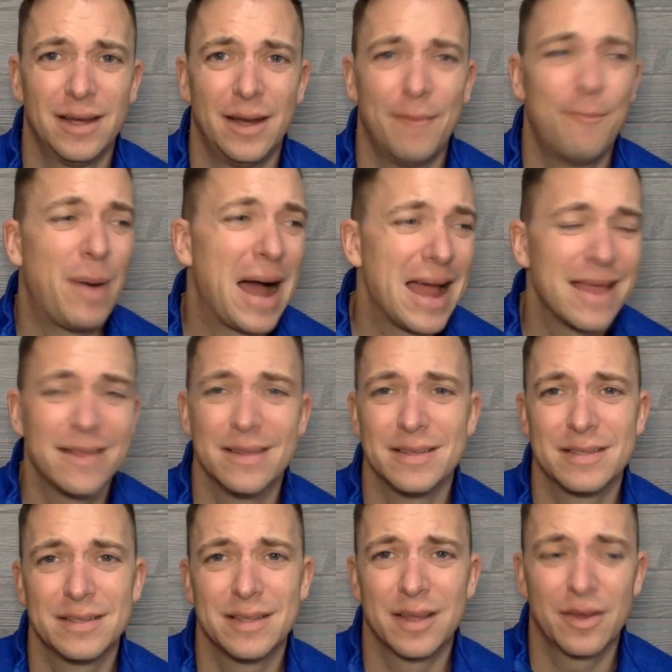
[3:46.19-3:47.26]
I'm buying
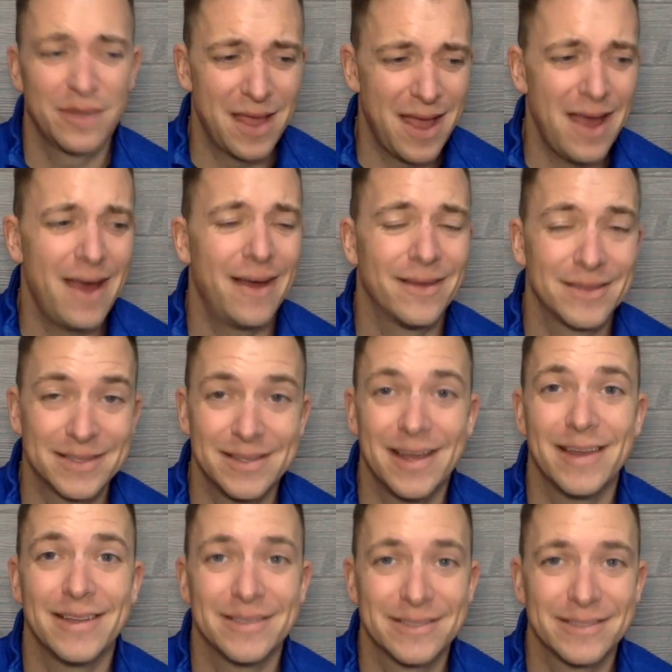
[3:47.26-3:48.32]
this. And they go, yeah, it's
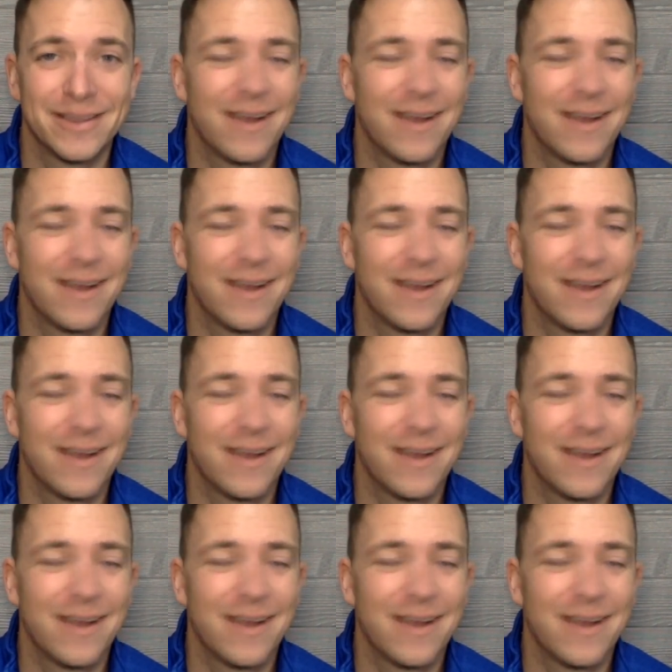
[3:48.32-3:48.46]
nice.